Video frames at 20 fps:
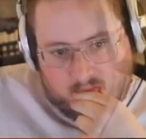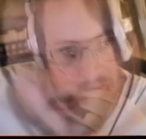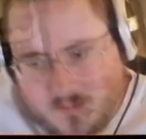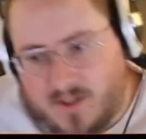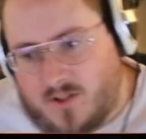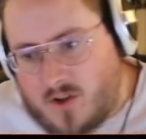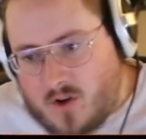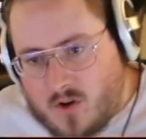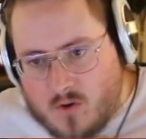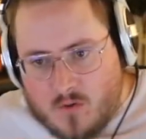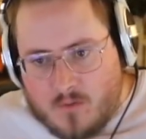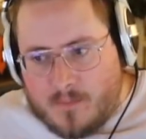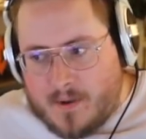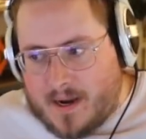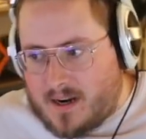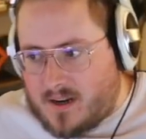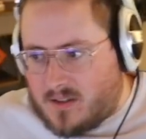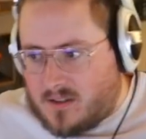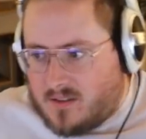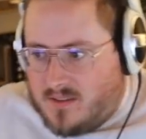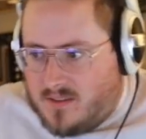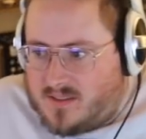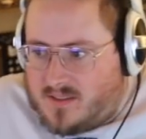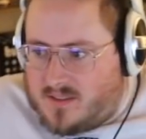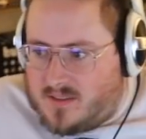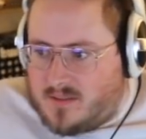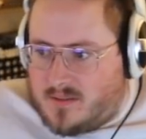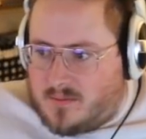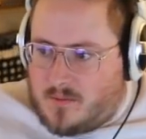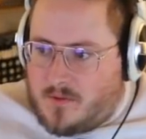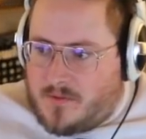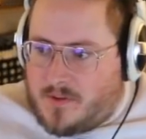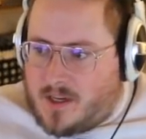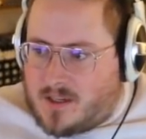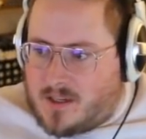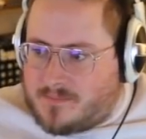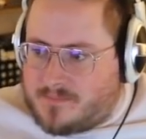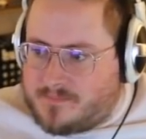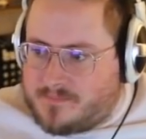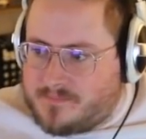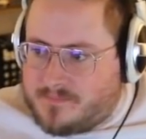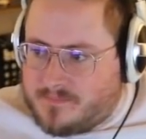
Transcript: But no barrels. Moving on.